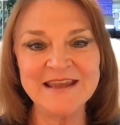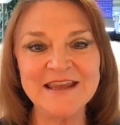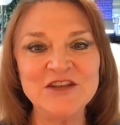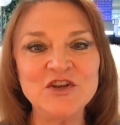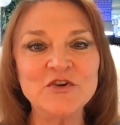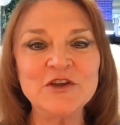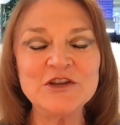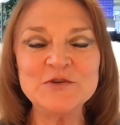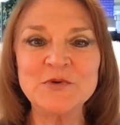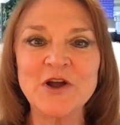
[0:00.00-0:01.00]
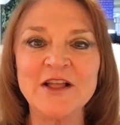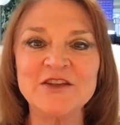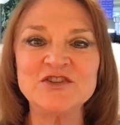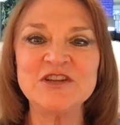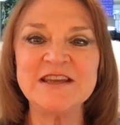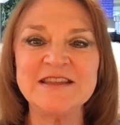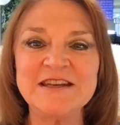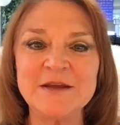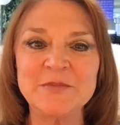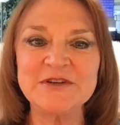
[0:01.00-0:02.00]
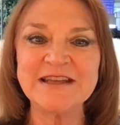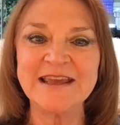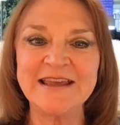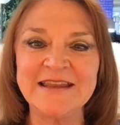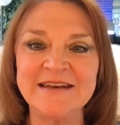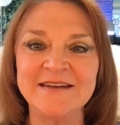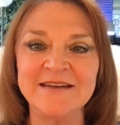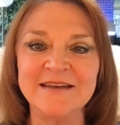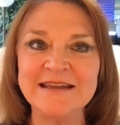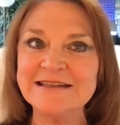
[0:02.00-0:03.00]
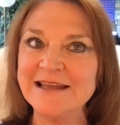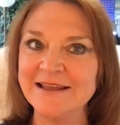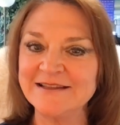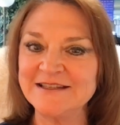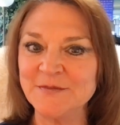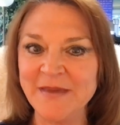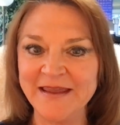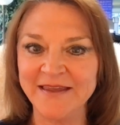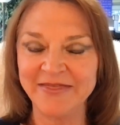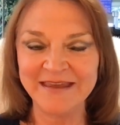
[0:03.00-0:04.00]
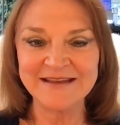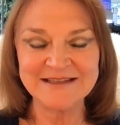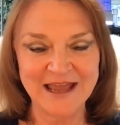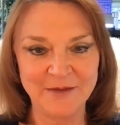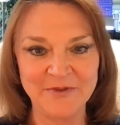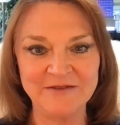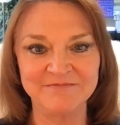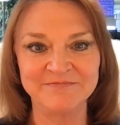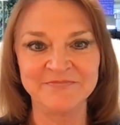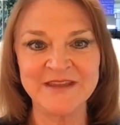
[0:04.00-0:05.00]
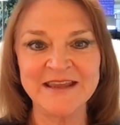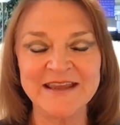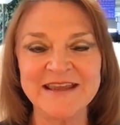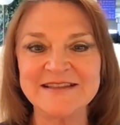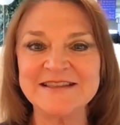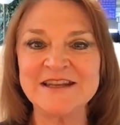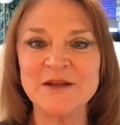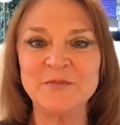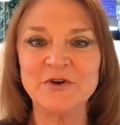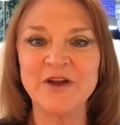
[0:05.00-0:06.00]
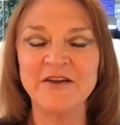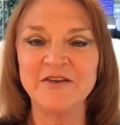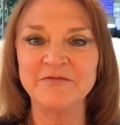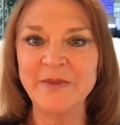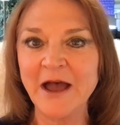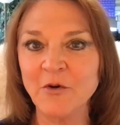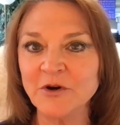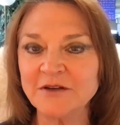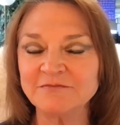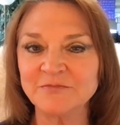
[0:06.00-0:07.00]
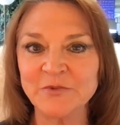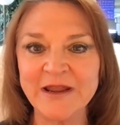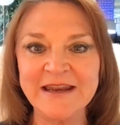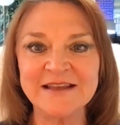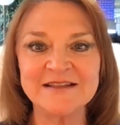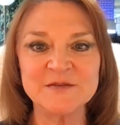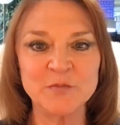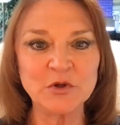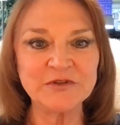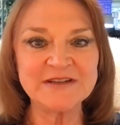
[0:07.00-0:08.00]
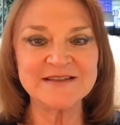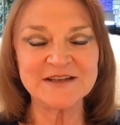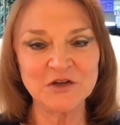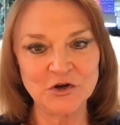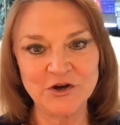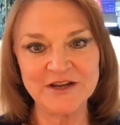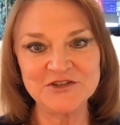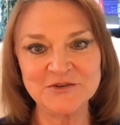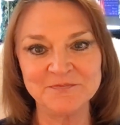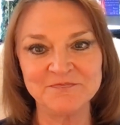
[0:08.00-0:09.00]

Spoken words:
In yogic numerology, the number 10 intends to make things happen. It's the number of power, radiance, boldness, and courage.